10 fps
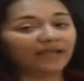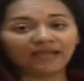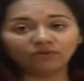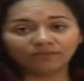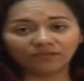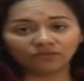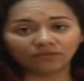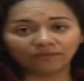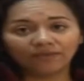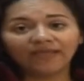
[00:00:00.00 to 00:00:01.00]

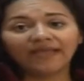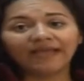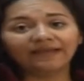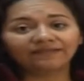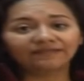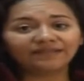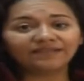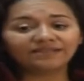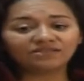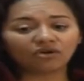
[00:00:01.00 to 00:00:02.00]
aluminum, and
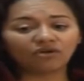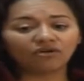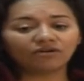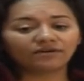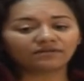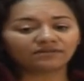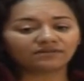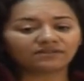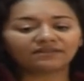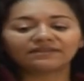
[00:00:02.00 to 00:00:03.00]
these are
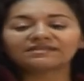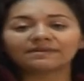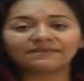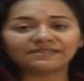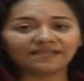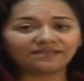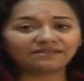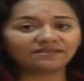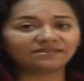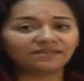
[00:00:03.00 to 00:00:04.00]
the
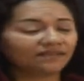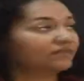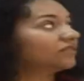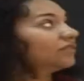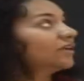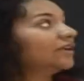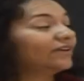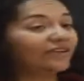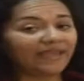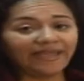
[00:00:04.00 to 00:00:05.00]
substances that
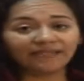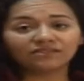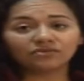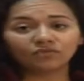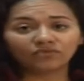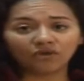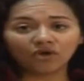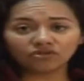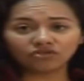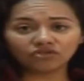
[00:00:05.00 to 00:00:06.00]
react with
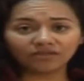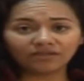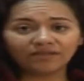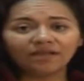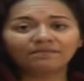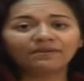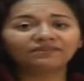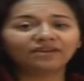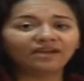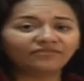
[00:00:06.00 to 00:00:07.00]
oxygen
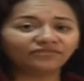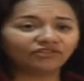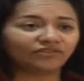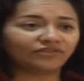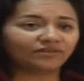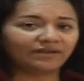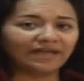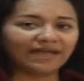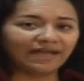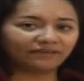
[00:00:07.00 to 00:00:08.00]
but after
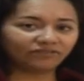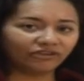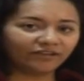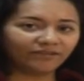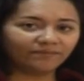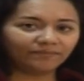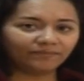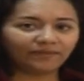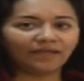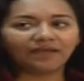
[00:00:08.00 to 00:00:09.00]

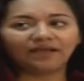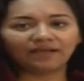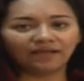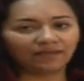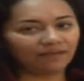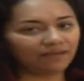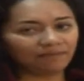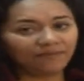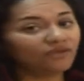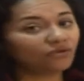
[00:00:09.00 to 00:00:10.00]
a
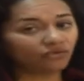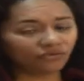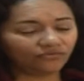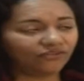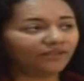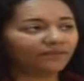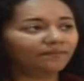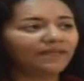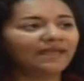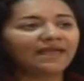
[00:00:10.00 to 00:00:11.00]
period of time
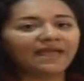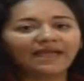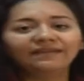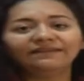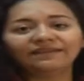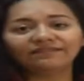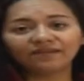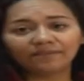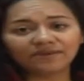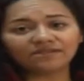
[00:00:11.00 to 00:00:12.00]
and in the
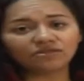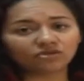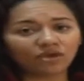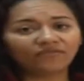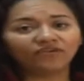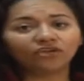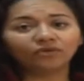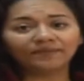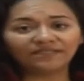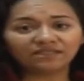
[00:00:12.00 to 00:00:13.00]
presence of
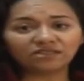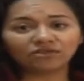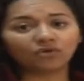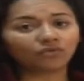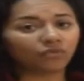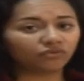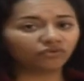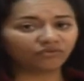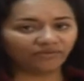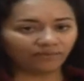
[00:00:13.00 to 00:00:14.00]
humidity or
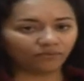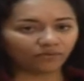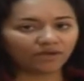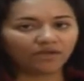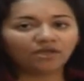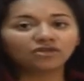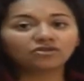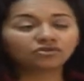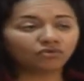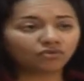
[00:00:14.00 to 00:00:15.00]
water vapor.
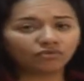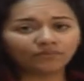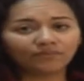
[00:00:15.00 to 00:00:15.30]
So